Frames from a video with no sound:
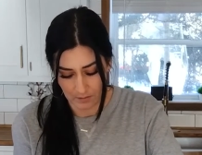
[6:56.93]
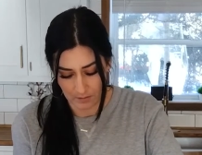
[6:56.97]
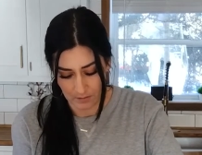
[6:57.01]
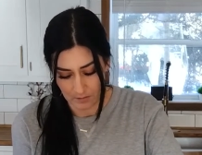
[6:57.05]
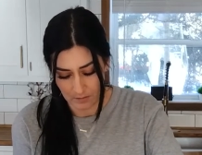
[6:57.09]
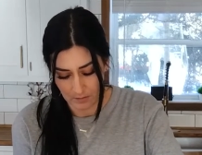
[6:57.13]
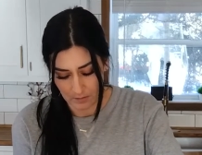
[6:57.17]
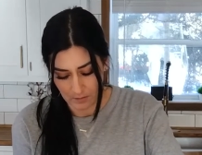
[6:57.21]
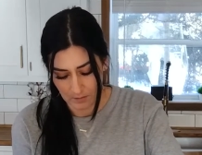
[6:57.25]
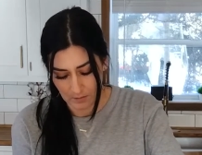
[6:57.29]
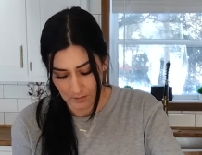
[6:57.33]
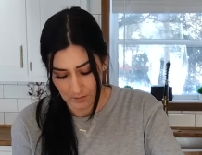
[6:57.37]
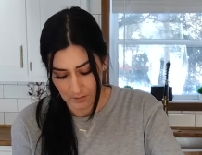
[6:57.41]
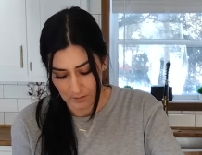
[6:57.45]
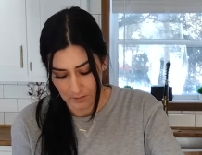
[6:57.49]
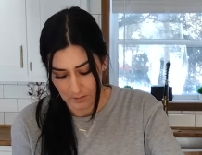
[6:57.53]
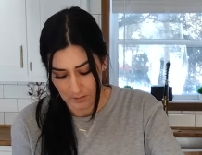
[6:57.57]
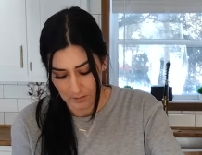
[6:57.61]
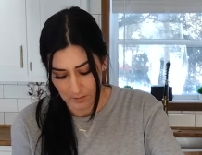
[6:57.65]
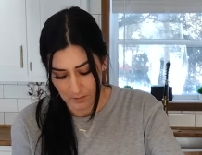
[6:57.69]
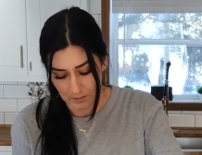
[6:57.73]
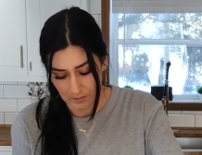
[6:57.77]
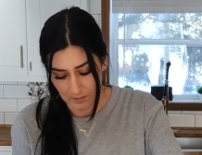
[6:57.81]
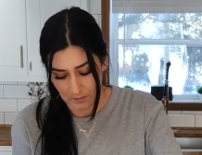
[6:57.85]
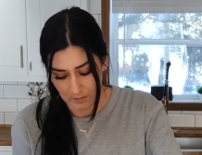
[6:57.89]

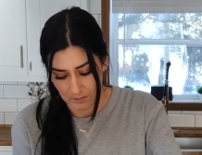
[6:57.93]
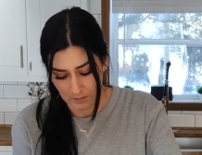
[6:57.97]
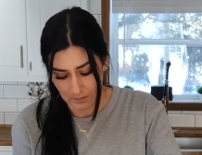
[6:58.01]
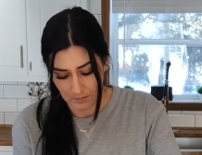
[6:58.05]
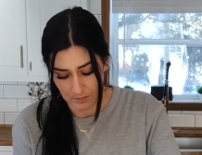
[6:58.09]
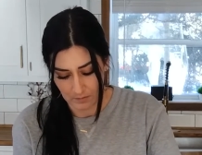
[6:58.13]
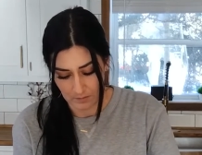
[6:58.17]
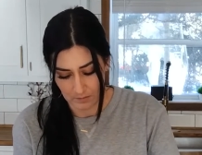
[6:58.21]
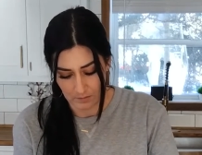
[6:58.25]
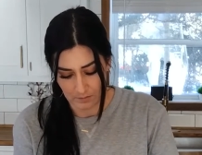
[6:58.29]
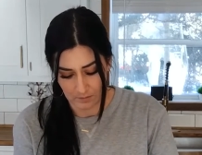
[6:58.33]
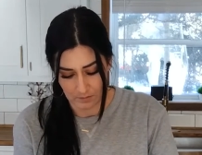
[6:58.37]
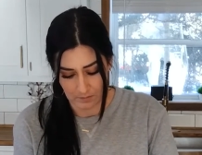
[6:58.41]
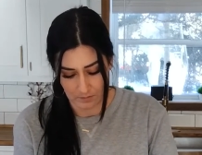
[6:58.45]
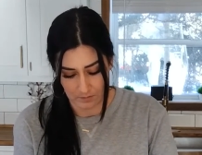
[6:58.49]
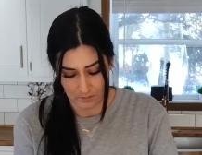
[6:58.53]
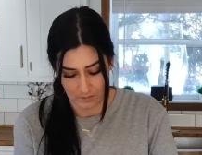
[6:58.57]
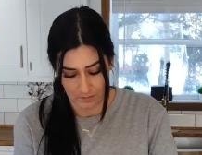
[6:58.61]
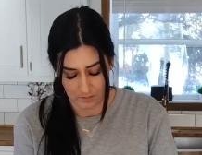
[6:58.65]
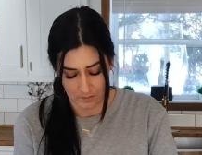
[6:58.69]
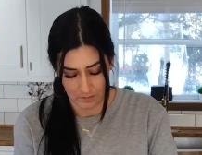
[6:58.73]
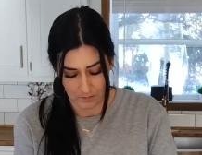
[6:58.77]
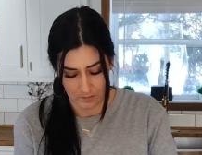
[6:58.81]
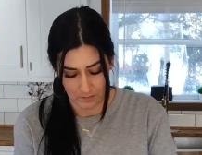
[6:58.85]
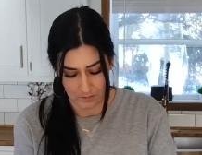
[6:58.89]

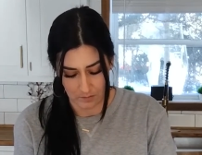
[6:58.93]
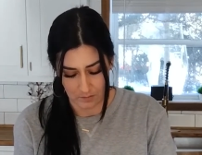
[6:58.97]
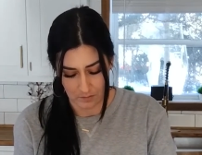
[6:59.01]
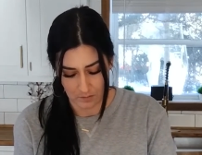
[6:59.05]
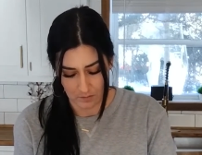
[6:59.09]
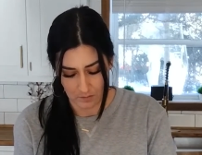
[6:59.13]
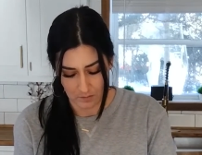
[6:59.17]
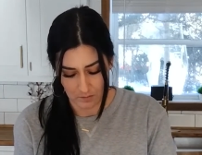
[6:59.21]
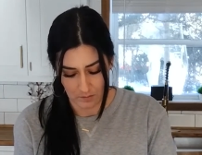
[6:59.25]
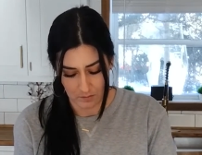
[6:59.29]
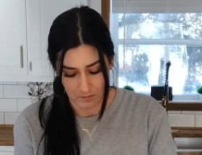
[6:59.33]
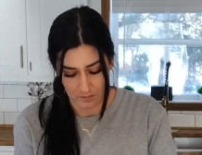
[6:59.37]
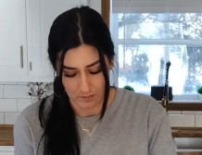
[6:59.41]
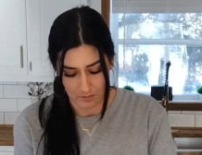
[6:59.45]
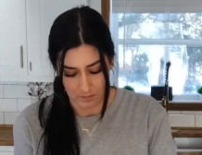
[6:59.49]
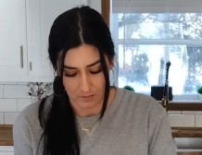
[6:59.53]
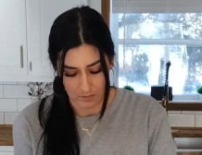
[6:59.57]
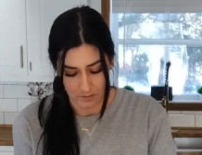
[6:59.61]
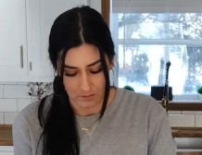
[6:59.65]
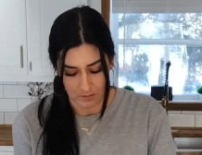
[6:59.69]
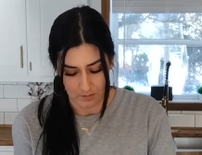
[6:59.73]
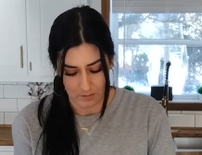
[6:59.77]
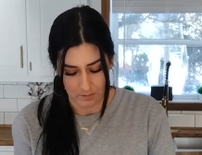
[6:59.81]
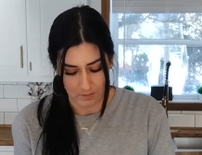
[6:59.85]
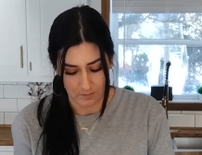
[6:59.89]

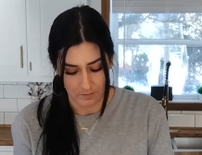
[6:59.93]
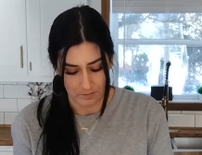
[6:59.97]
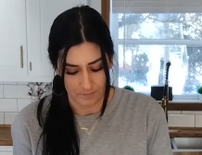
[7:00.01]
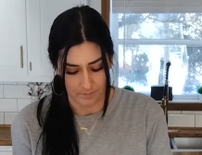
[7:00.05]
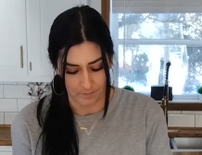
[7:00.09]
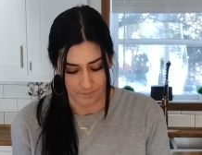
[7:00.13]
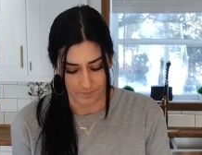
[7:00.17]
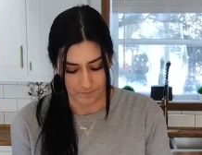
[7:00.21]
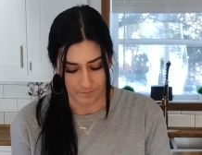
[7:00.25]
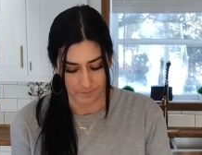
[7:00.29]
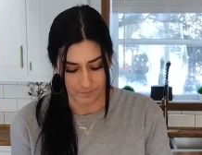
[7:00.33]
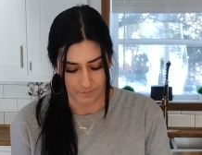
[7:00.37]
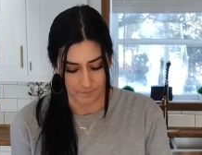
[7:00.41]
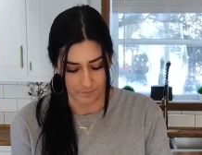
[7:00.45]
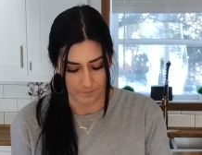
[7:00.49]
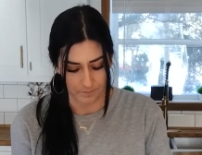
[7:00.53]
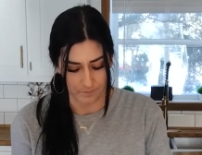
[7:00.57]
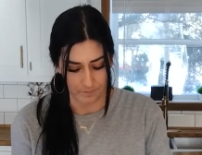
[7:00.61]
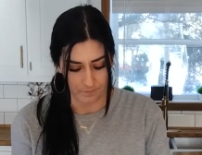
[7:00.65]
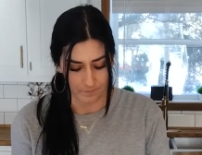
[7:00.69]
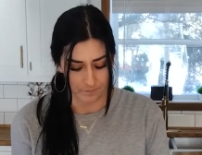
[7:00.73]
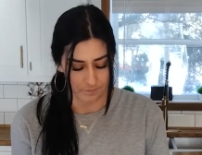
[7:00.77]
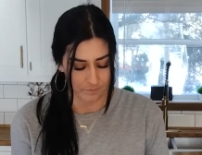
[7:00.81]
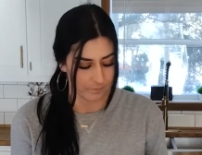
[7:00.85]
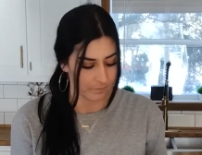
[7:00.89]

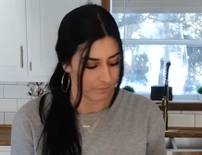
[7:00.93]
(silence)